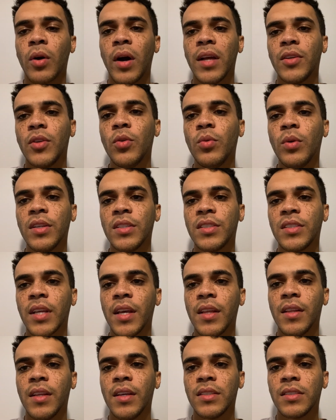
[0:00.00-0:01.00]
I do want to
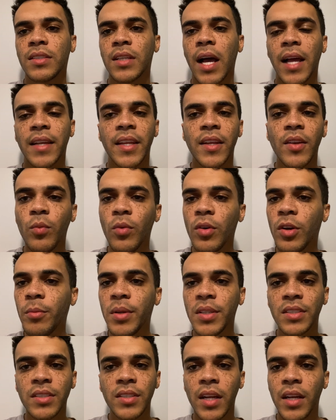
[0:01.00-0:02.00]
say this. I didn't want to
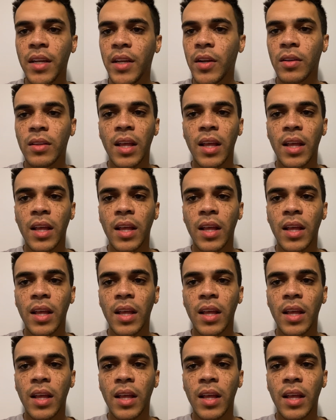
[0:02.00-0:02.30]
be standing here,